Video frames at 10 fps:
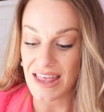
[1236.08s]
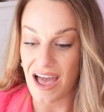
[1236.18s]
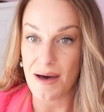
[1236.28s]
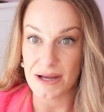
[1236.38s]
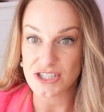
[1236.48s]
They
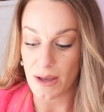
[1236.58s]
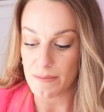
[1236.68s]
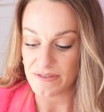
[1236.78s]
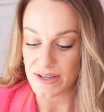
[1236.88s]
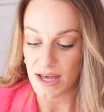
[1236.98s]
are much
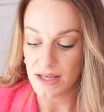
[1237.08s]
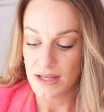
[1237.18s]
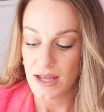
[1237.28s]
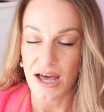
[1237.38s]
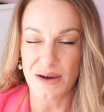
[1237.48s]
comfier. I
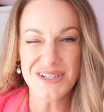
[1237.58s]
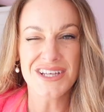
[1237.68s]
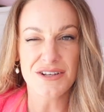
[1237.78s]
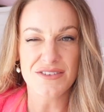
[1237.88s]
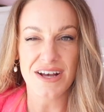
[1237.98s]
wouldn't
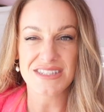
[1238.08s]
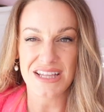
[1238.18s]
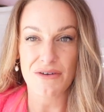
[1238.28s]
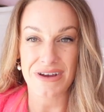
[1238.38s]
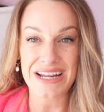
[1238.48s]
go as far as
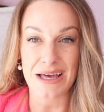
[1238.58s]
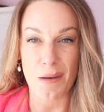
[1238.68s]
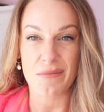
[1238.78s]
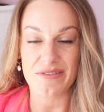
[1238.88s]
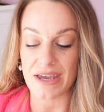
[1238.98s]
saying they're really
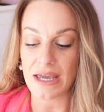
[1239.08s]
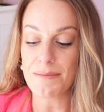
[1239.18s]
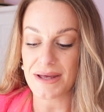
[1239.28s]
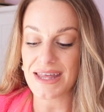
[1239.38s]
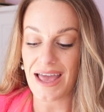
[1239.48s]
comfy,
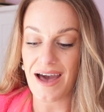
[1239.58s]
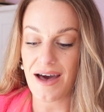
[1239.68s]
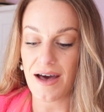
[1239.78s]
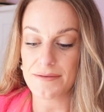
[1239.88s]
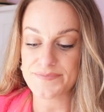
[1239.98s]
but they
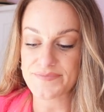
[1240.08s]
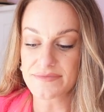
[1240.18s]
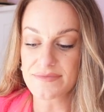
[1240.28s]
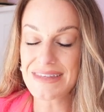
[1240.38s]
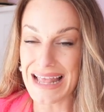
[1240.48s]
are
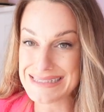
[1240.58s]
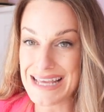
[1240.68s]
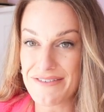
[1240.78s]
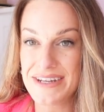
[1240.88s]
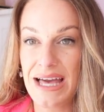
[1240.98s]

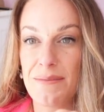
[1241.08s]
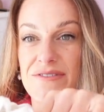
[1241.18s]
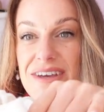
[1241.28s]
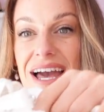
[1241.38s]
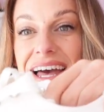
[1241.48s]
definitely
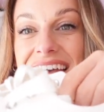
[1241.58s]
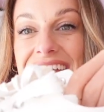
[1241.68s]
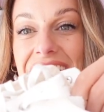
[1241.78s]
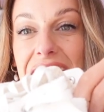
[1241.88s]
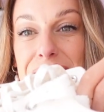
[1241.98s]
comfier.
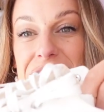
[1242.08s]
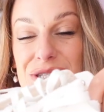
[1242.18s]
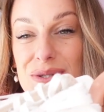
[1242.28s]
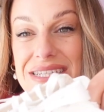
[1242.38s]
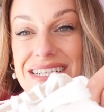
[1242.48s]
And they
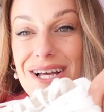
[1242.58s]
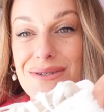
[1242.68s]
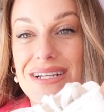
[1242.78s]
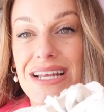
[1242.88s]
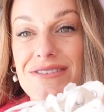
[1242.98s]
do these in
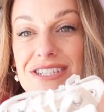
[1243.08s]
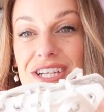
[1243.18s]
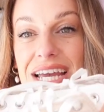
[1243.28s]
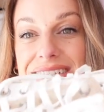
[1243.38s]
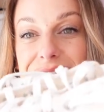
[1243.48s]
loads of lovely
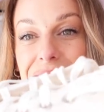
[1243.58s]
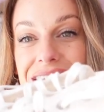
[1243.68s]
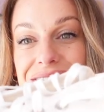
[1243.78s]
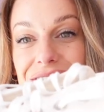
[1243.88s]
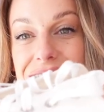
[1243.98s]
shades as well.
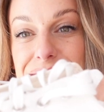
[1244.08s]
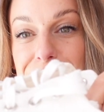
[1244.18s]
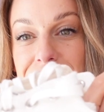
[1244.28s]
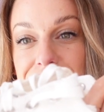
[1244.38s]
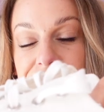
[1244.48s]
And they've got these
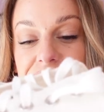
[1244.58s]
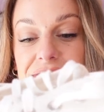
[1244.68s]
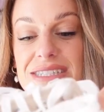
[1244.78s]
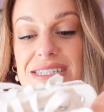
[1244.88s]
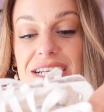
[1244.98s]

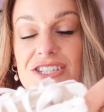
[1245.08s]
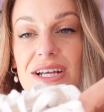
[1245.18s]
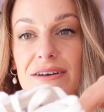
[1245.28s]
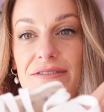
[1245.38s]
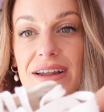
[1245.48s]
beautiful
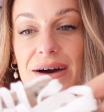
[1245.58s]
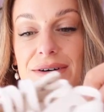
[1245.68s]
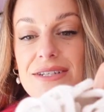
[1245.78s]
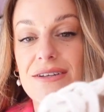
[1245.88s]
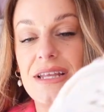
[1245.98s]
stitching of
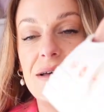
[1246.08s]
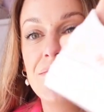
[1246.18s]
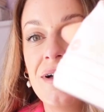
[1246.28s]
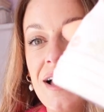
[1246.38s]
flowers on them.